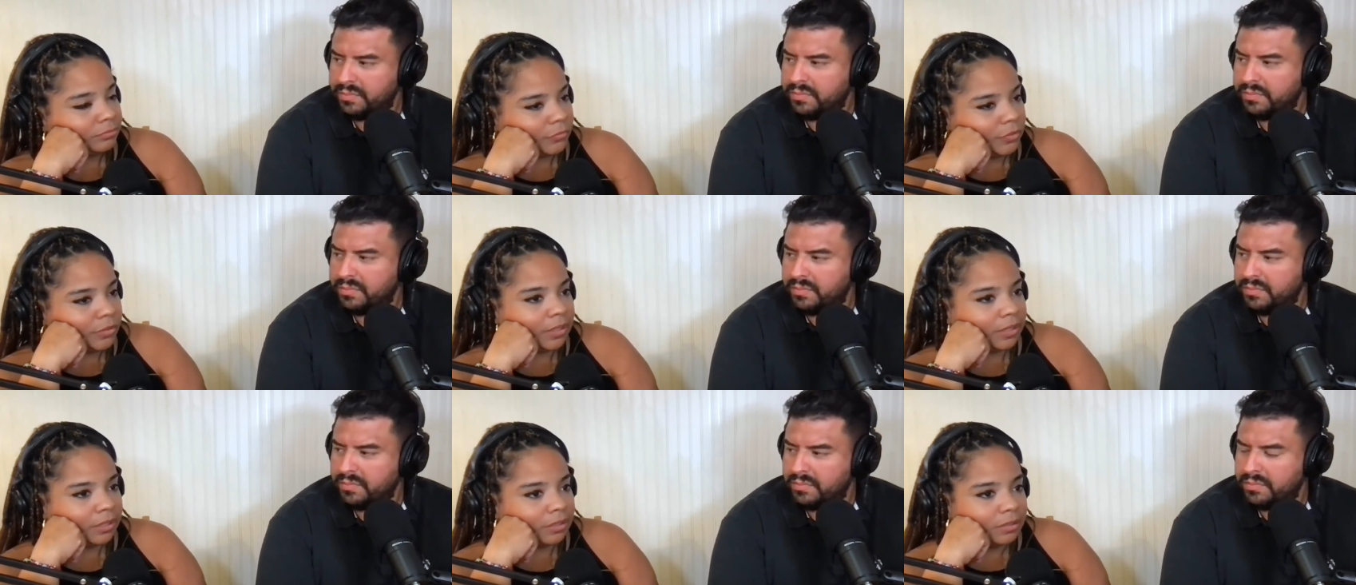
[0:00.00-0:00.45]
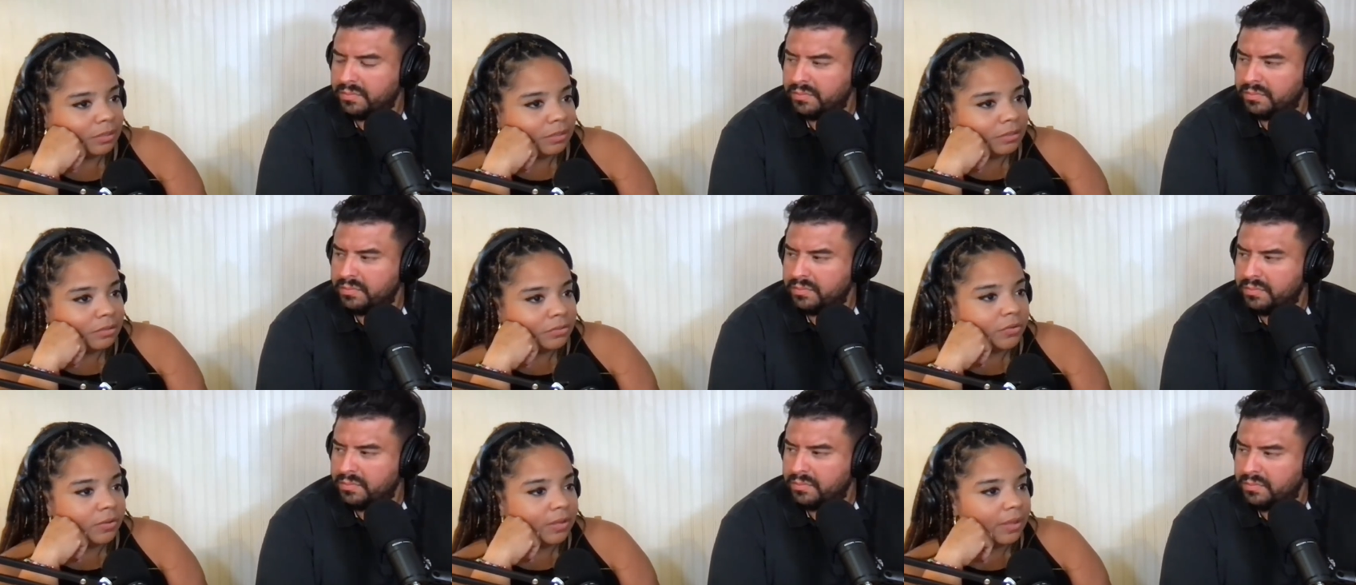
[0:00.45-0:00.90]
Speaker 1: Okay,
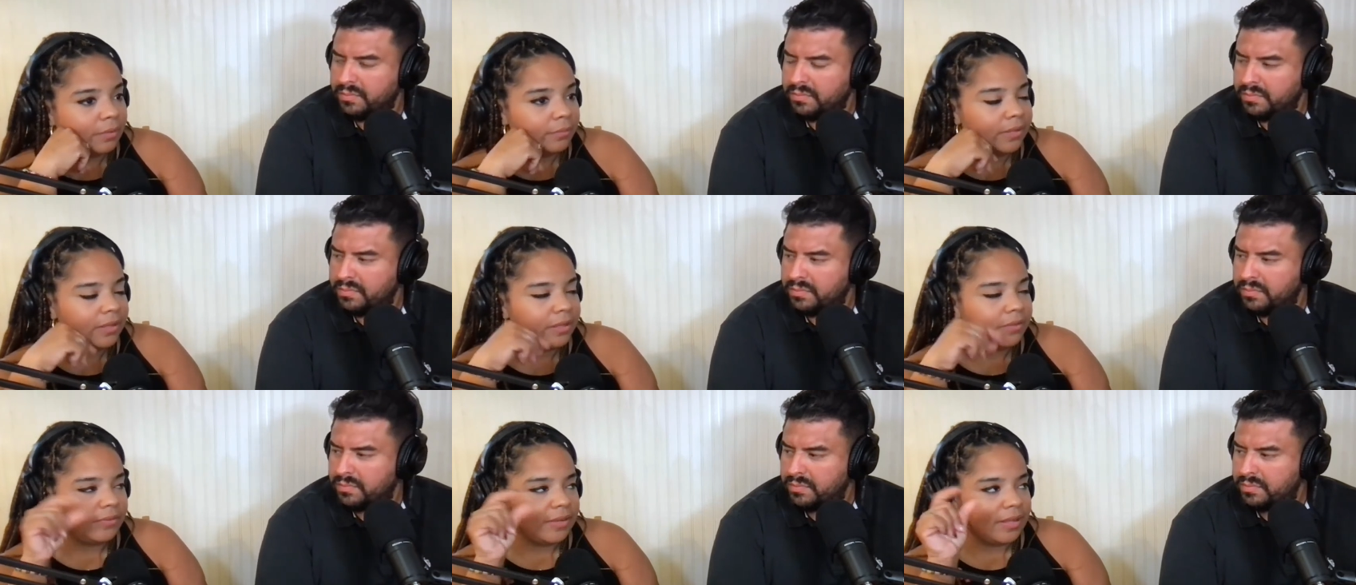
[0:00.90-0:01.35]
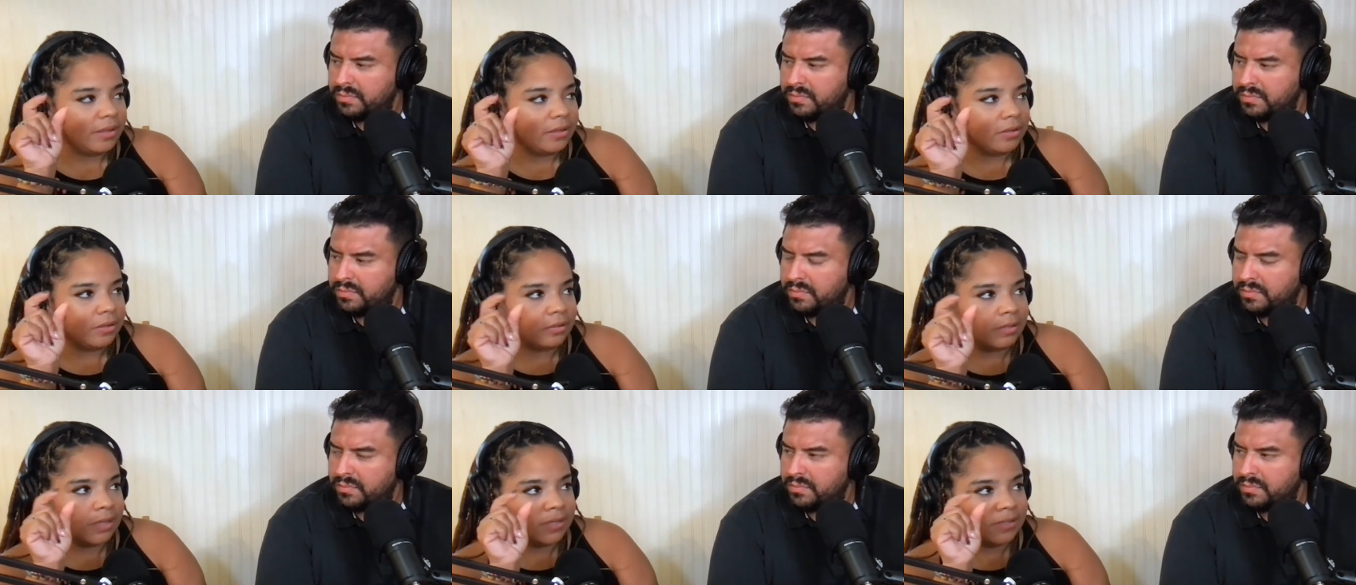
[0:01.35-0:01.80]
so can we give like
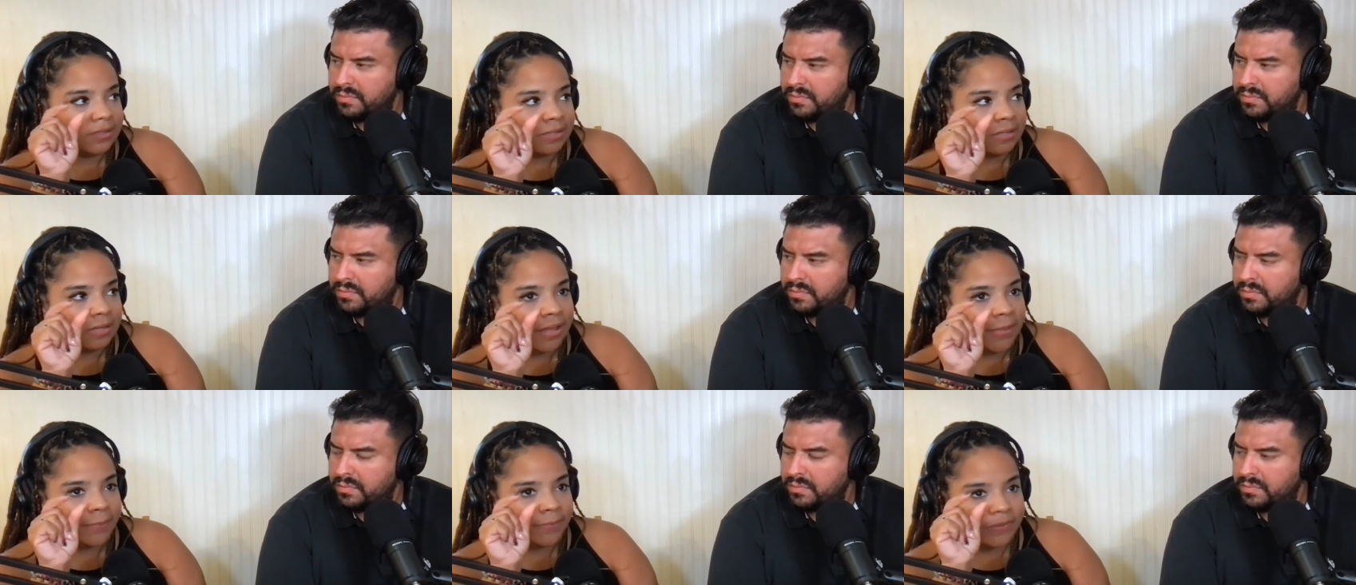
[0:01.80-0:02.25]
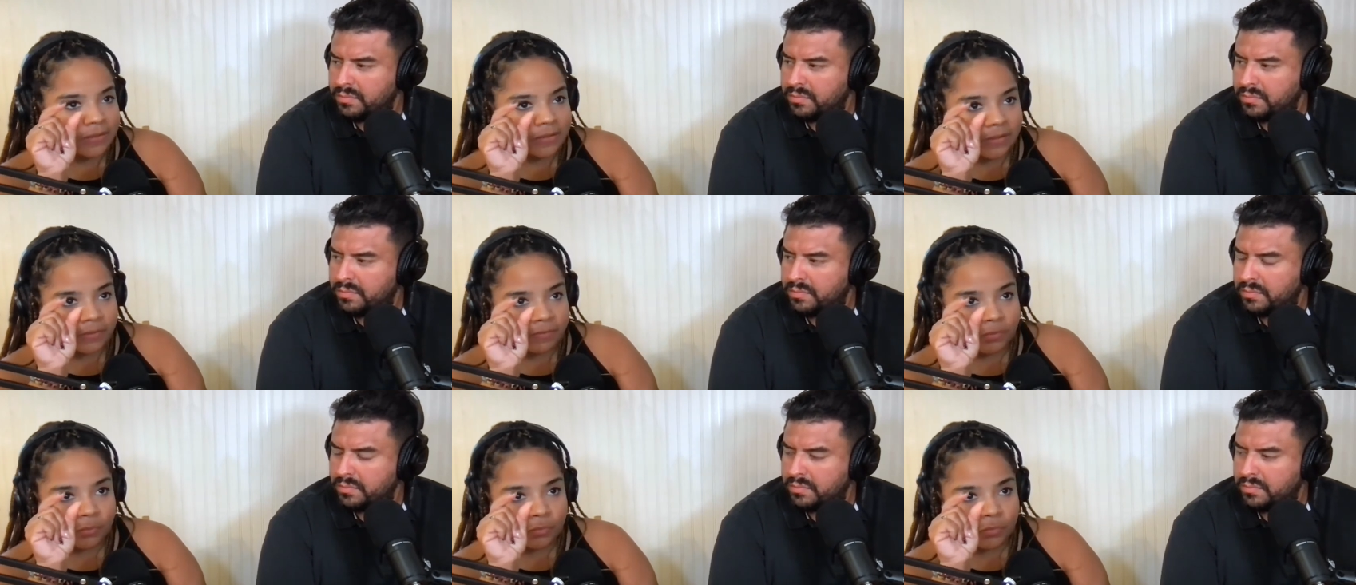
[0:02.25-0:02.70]
a like a synopsis
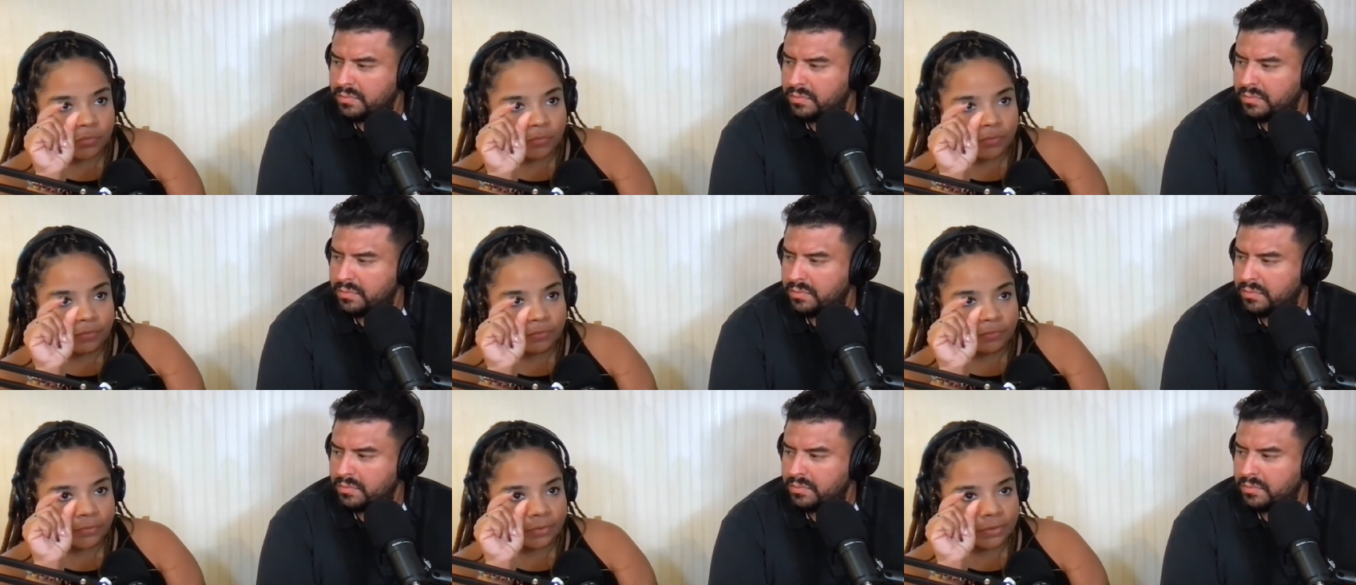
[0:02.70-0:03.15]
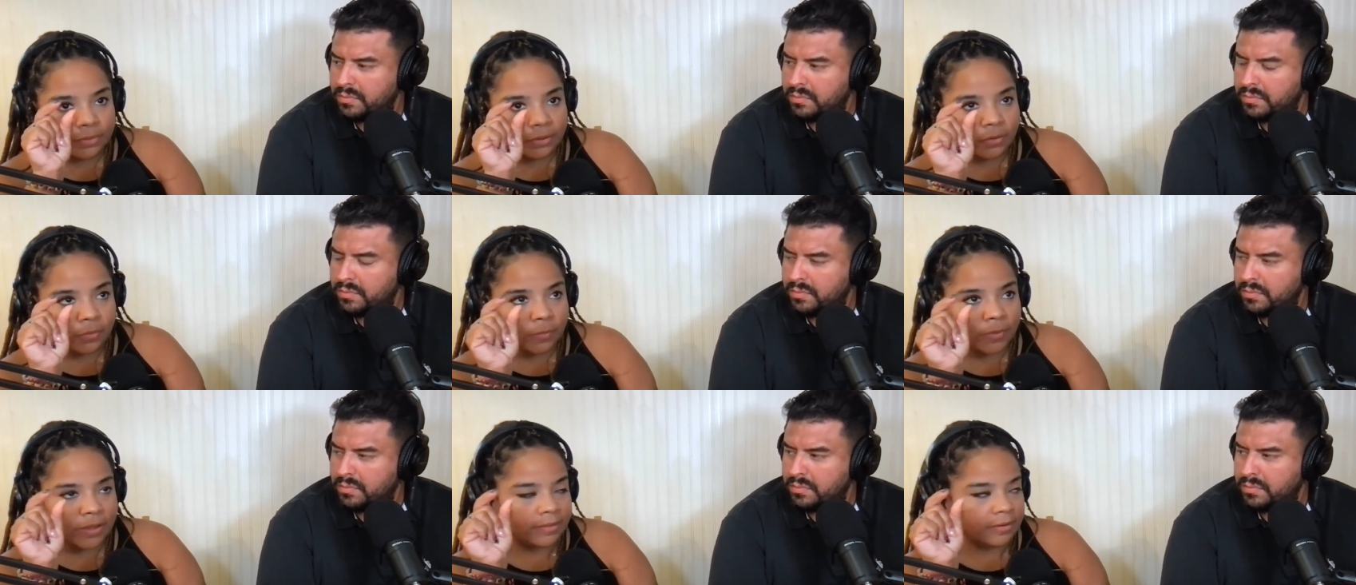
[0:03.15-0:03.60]
of the movie for the
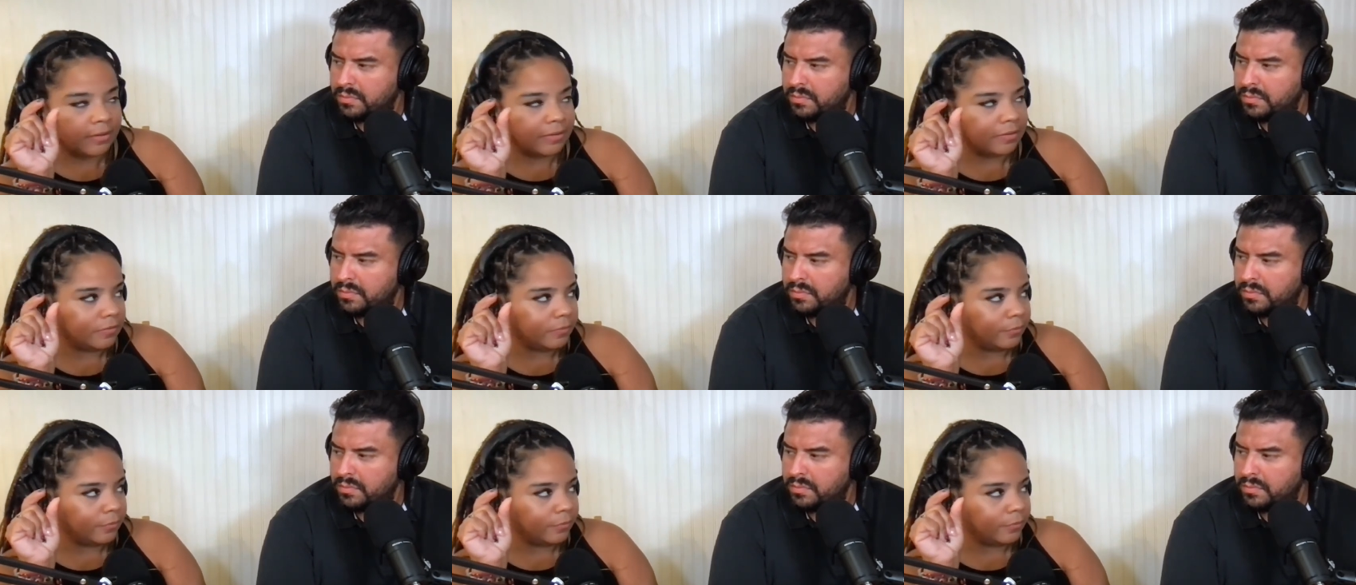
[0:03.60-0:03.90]
comadres